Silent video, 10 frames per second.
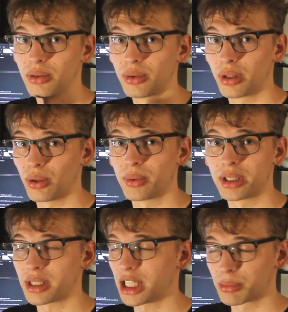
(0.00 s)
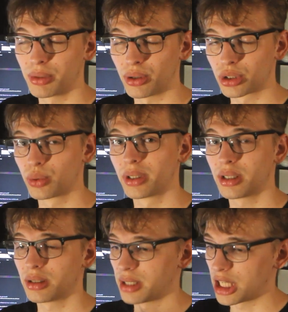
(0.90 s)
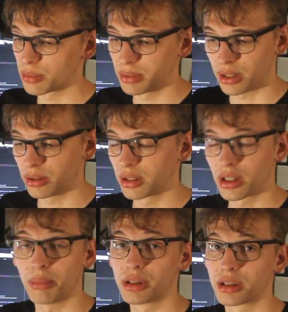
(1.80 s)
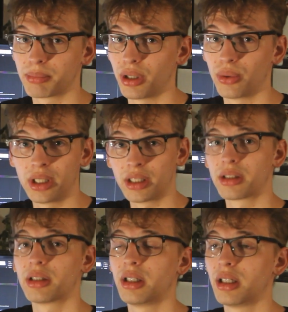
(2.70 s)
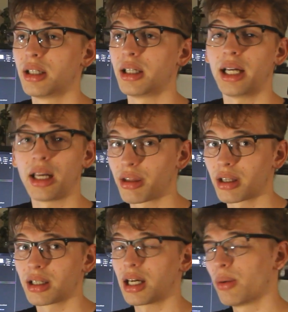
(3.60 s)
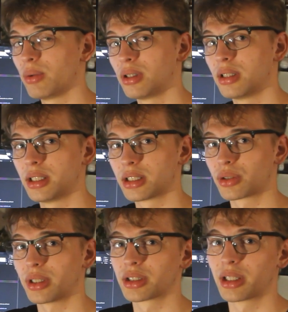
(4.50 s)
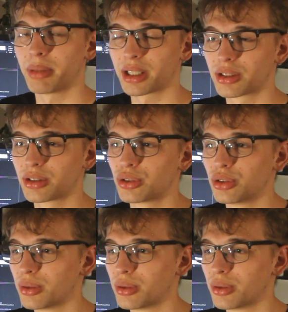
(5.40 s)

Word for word: you can always ask me on Twitter. Ask me down in the comments below here. Anything, I will try to get back to